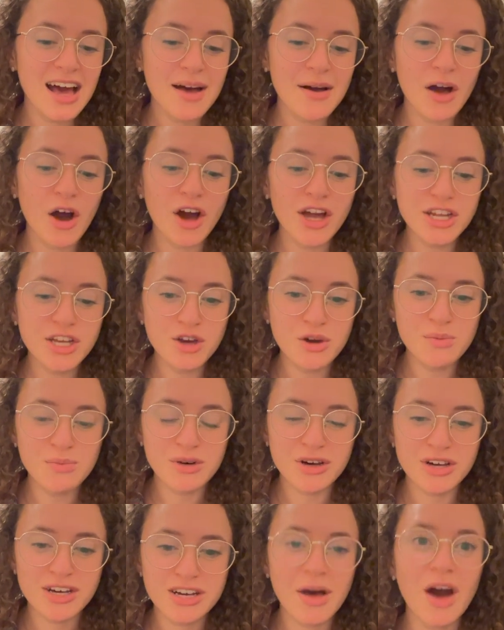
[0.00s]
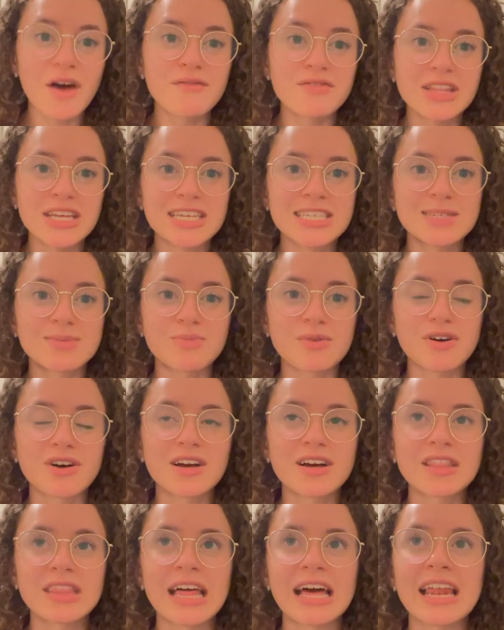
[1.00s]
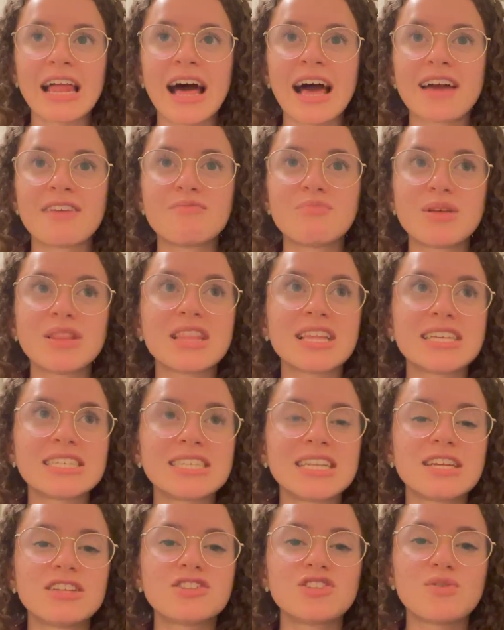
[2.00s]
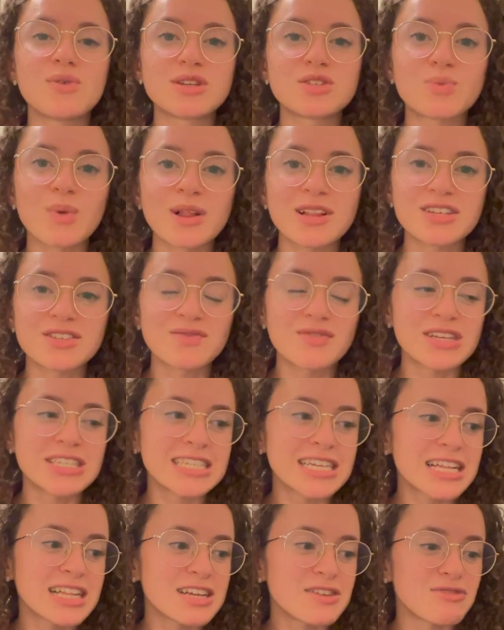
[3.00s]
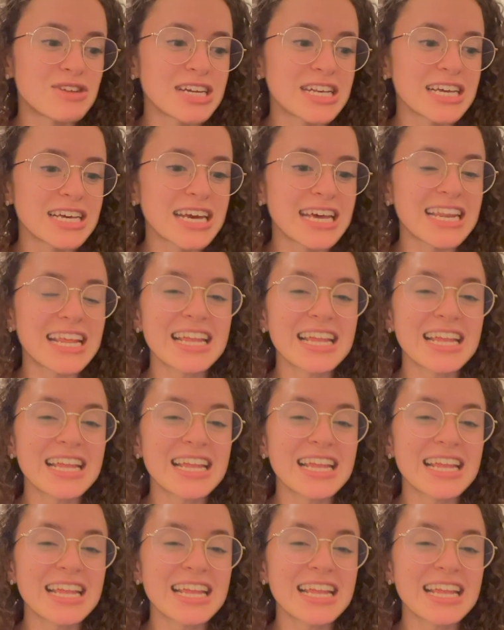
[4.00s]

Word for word: audiobook of this book that I've been listening to as well as physically reading it.